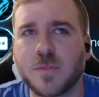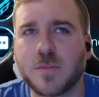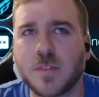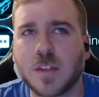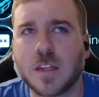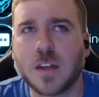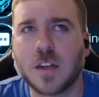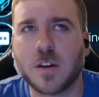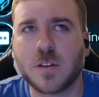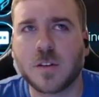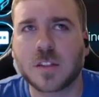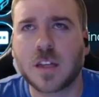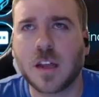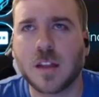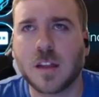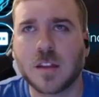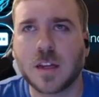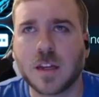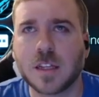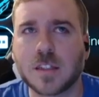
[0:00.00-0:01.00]
you know, it's got a
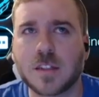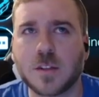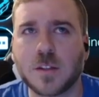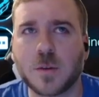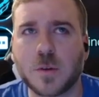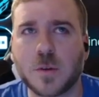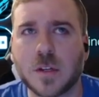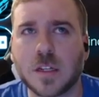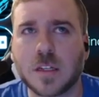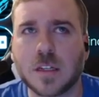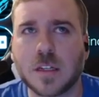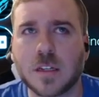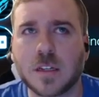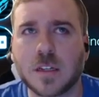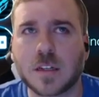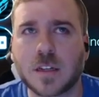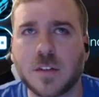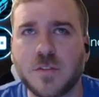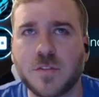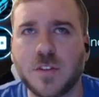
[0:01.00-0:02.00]
lot to it.
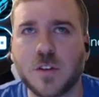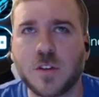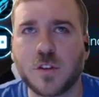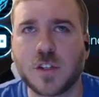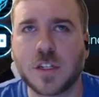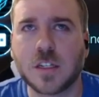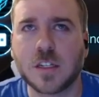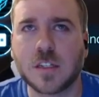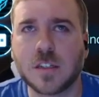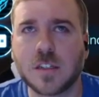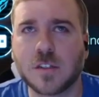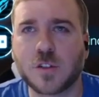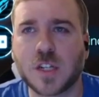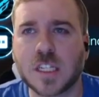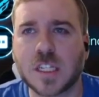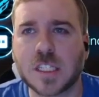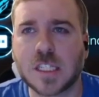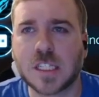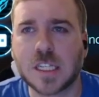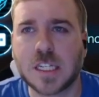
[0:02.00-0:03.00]
Confusion and
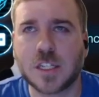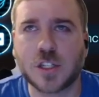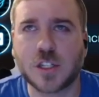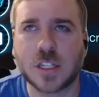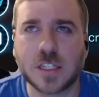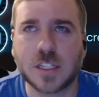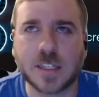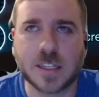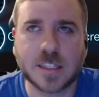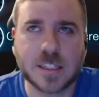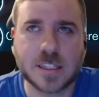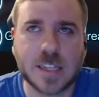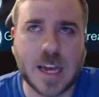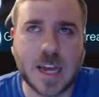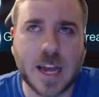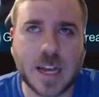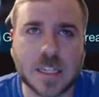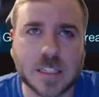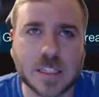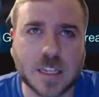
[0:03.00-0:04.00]
translation, the
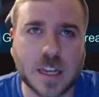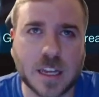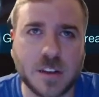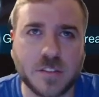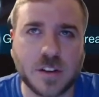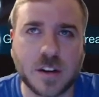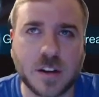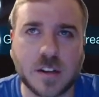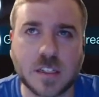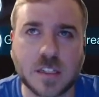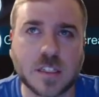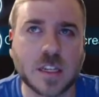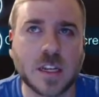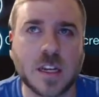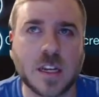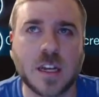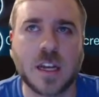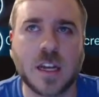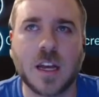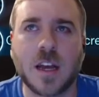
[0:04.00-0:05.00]
stacks kind of varies.
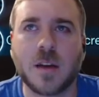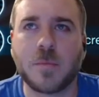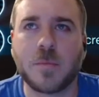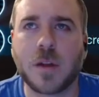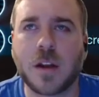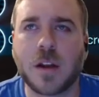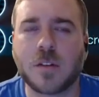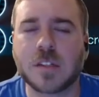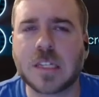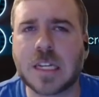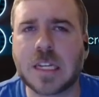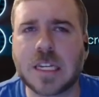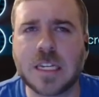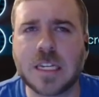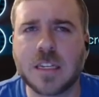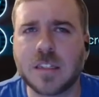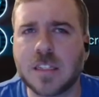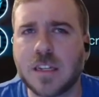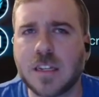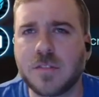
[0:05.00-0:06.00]
But I was like, he
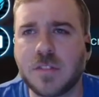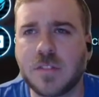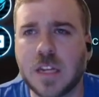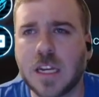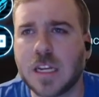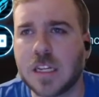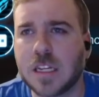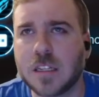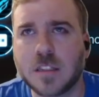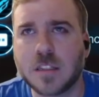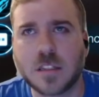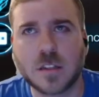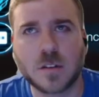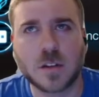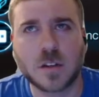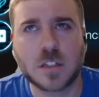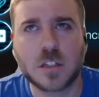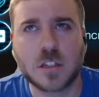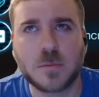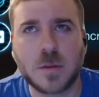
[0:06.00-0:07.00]
doesn't have days, so
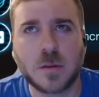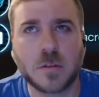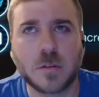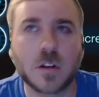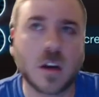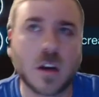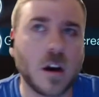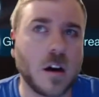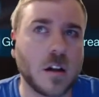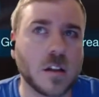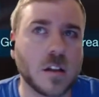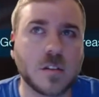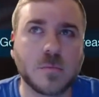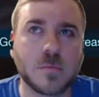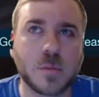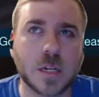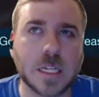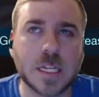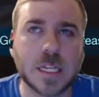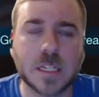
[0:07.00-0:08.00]
I should be able to call him.
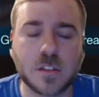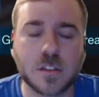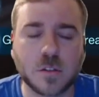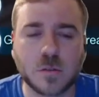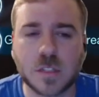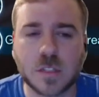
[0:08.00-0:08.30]
But he had 2